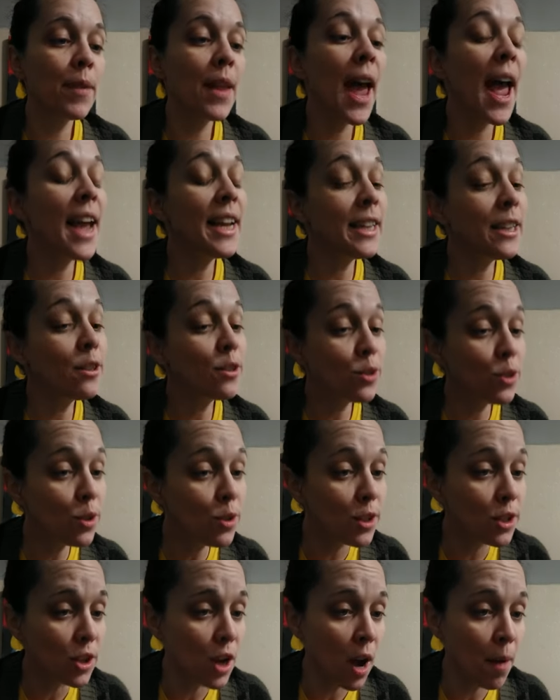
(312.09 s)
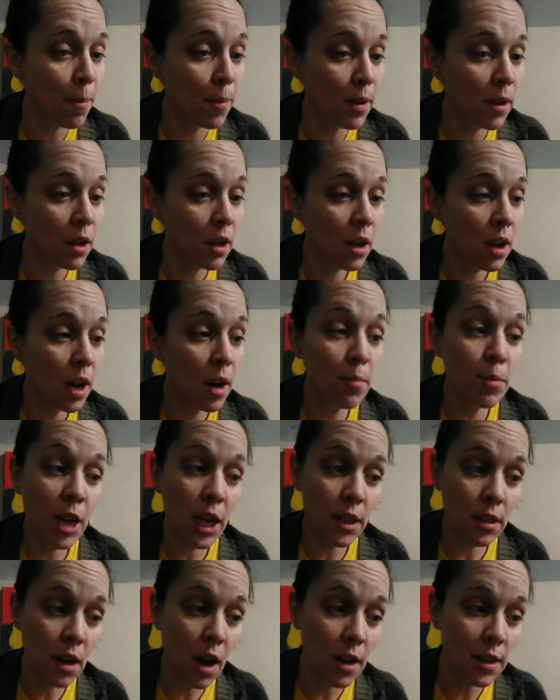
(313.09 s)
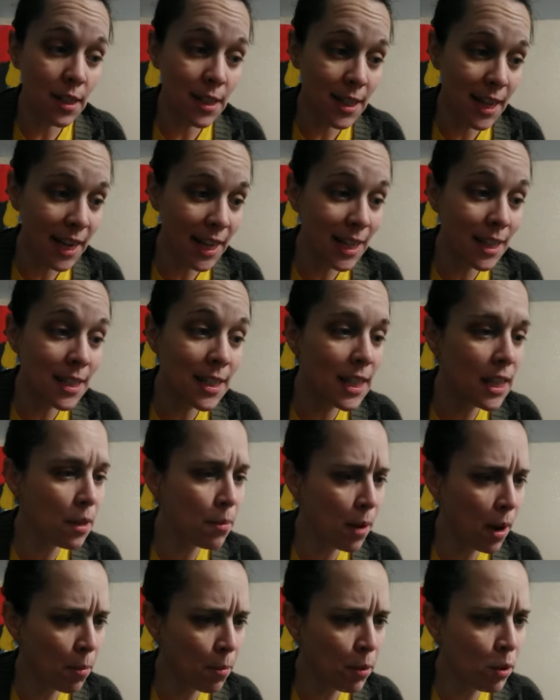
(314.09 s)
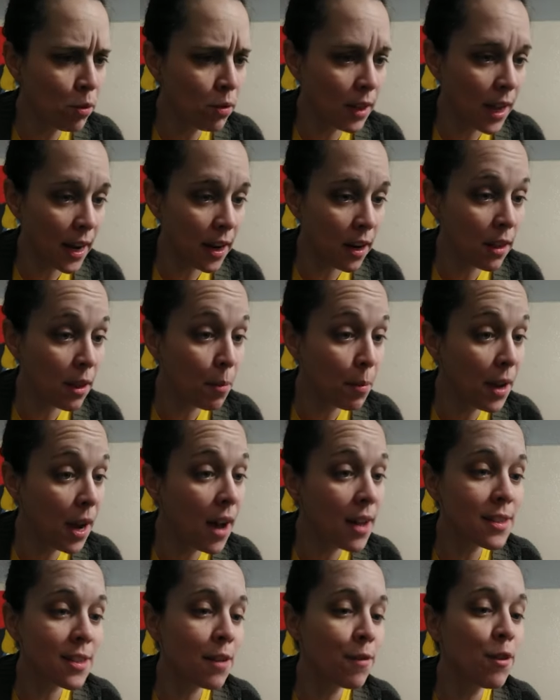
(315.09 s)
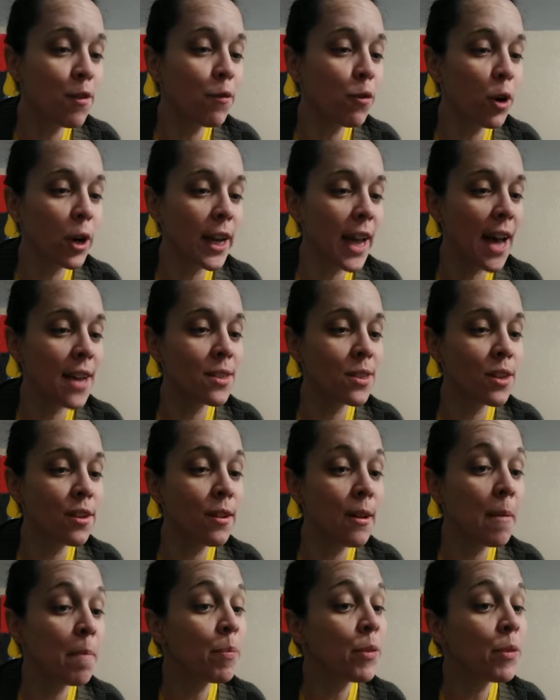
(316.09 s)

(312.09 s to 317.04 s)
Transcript: hangings to the top, object not to taking tea by moonlight on the piazza of the forecastle;